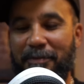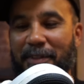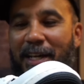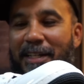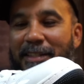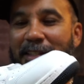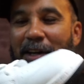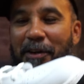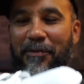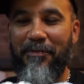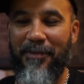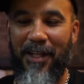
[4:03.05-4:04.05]
That's
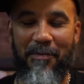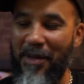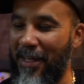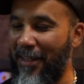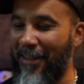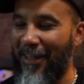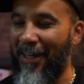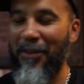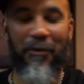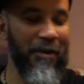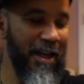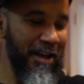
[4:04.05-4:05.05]
dope. Let me get the
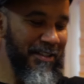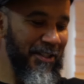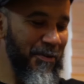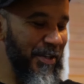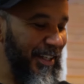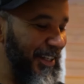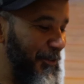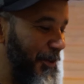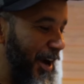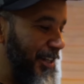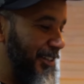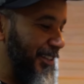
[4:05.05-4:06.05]
other one out so we can get
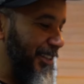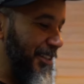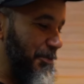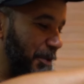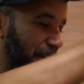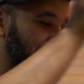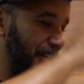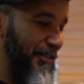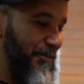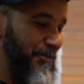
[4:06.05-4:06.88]
right to this, man.